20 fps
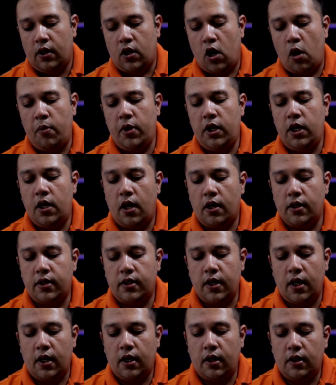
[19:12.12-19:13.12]
Common yard
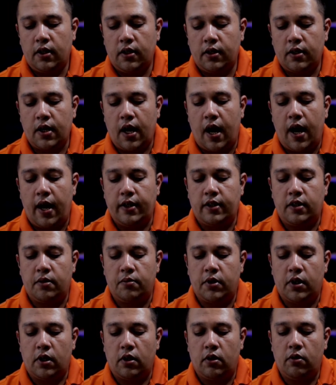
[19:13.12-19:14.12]
sales
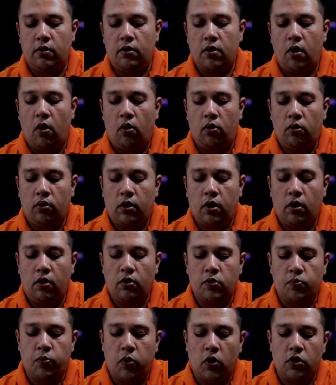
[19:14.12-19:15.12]
items include old
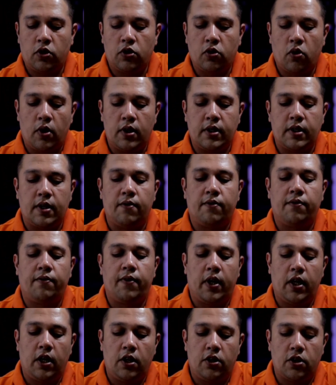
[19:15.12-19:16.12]
clothes, books, toys, and
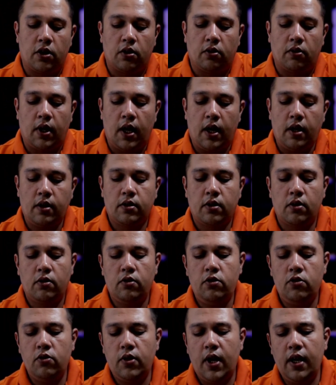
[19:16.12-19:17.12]
furniture, okay? So
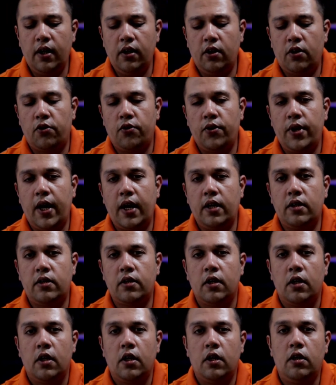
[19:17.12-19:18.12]
you can
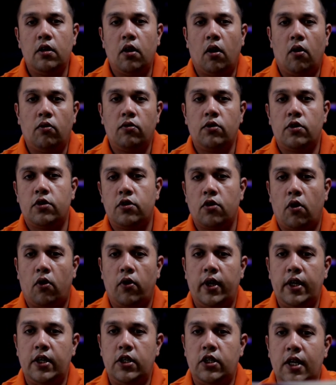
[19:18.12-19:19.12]
create your own story